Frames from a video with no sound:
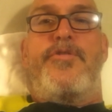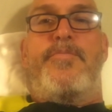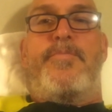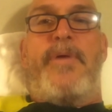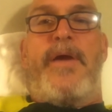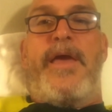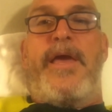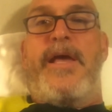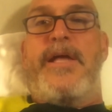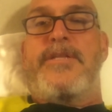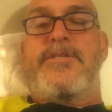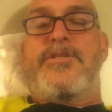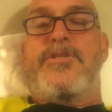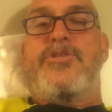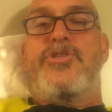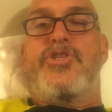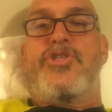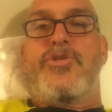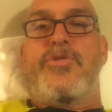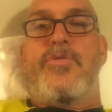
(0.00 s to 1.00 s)
pants
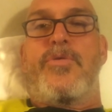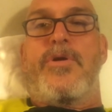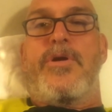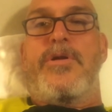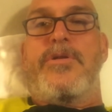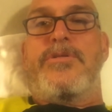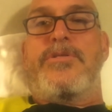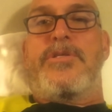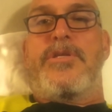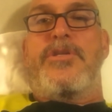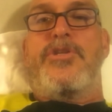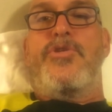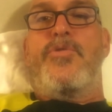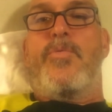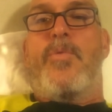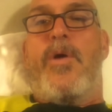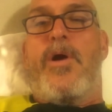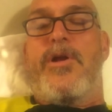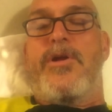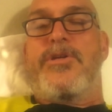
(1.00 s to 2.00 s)
and shorts, a new
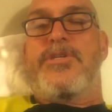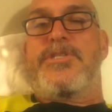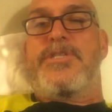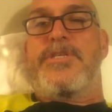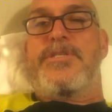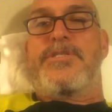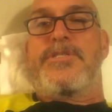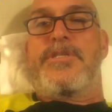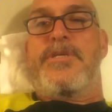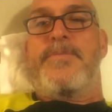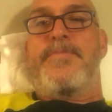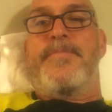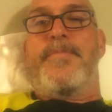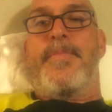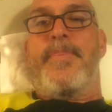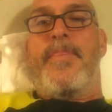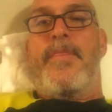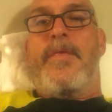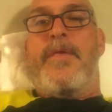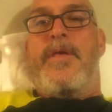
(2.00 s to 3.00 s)
water
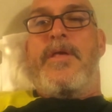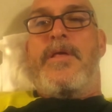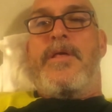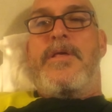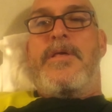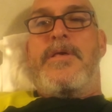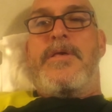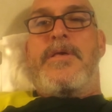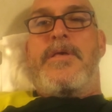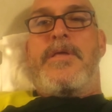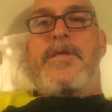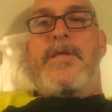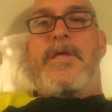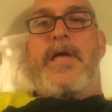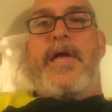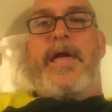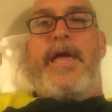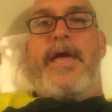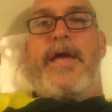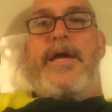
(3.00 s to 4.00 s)
system.
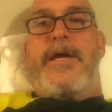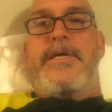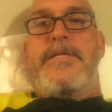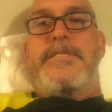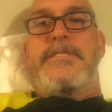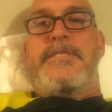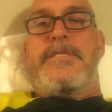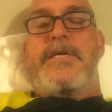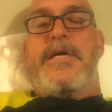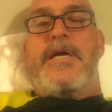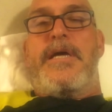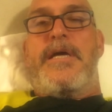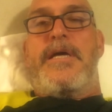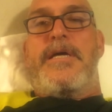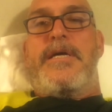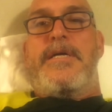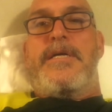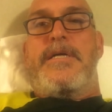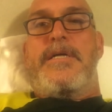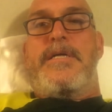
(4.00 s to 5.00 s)
And
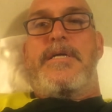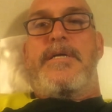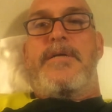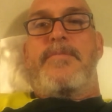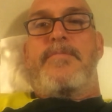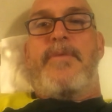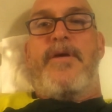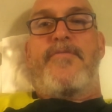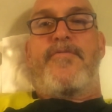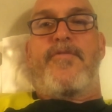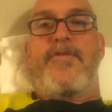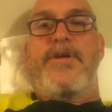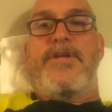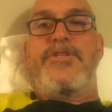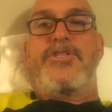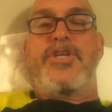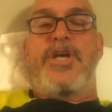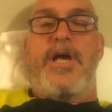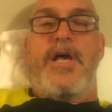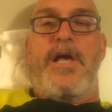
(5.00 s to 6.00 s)
my
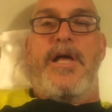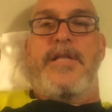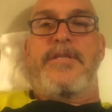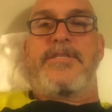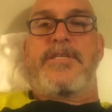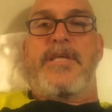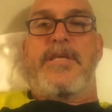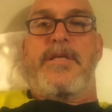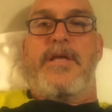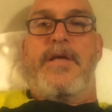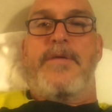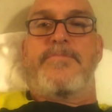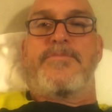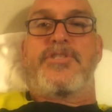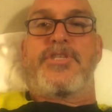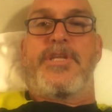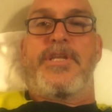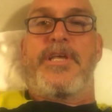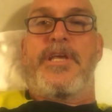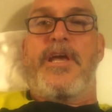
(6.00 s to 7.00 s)
friend John's, I'm
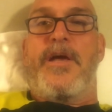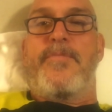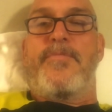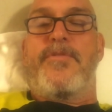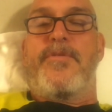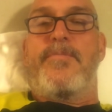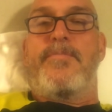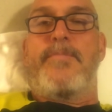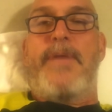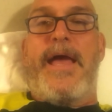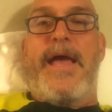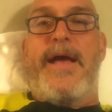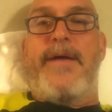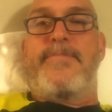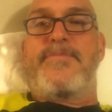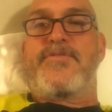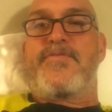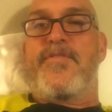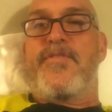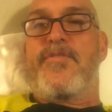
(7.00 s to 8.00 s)
sending up the
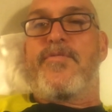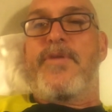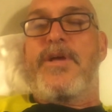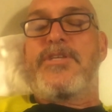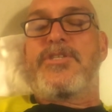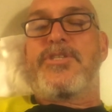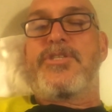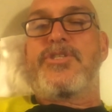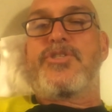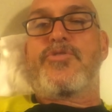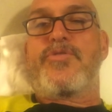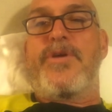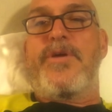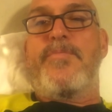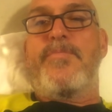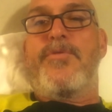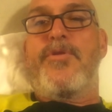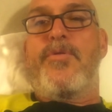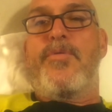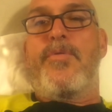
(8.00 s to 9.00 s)
maps for the rest of the
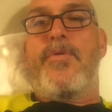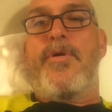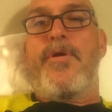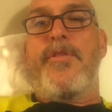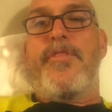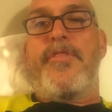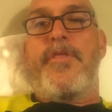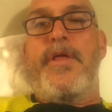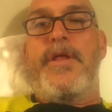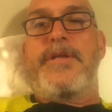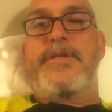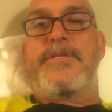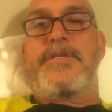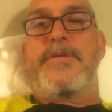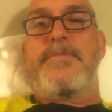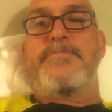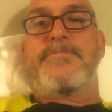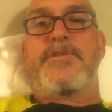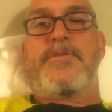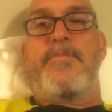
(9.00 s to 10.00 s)
trip north and
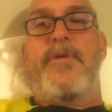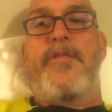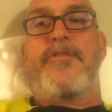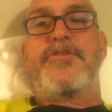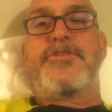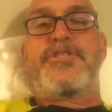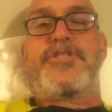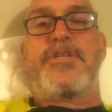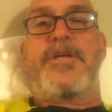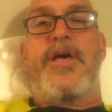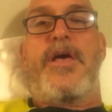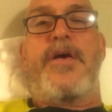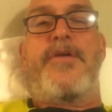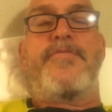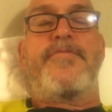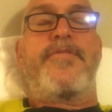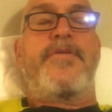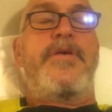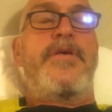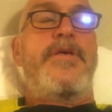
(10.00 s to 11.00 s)
some other
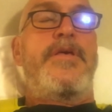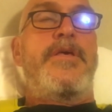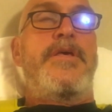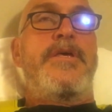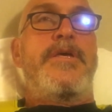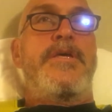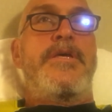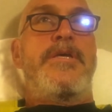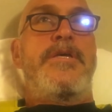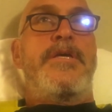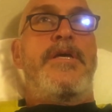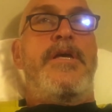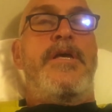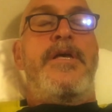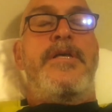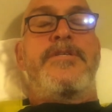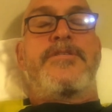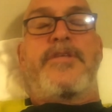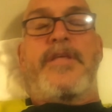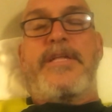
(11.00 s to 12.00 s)
stuff.
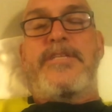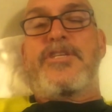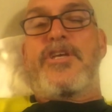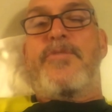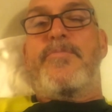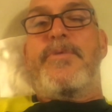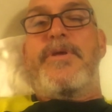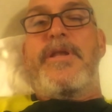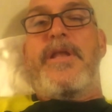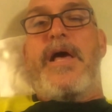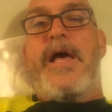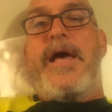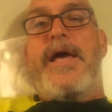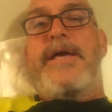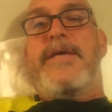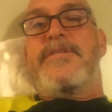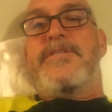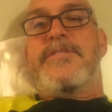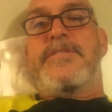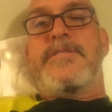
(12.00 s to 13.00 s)
So that's going to be
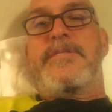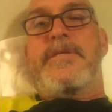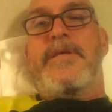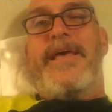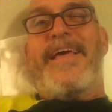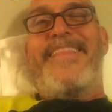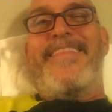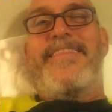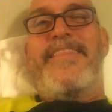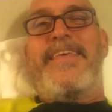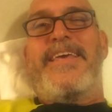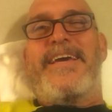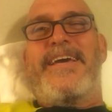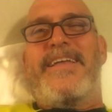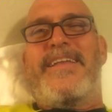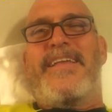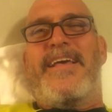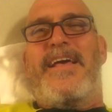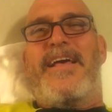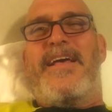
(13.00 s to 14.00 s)
nice. And
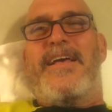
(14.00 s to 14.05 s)
then,